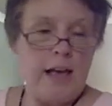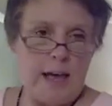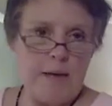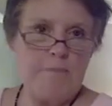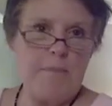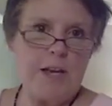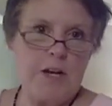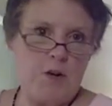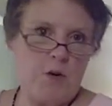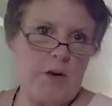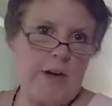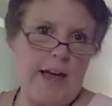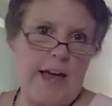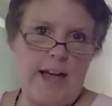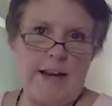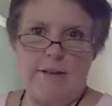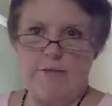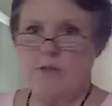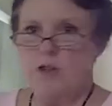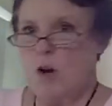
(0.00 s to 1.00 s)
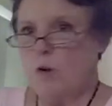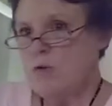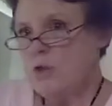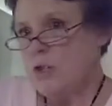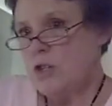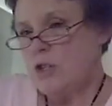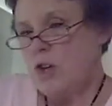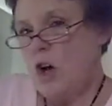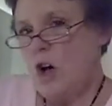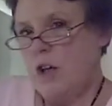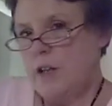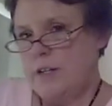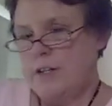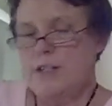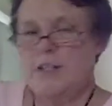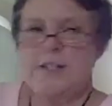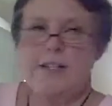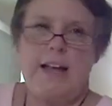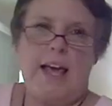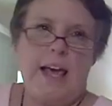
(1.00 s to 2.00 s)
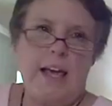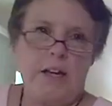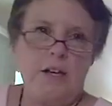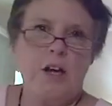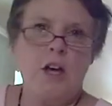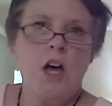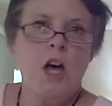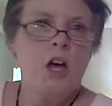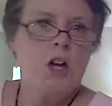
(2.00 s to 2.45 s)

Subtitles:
And be creative. Don't just call it a steak.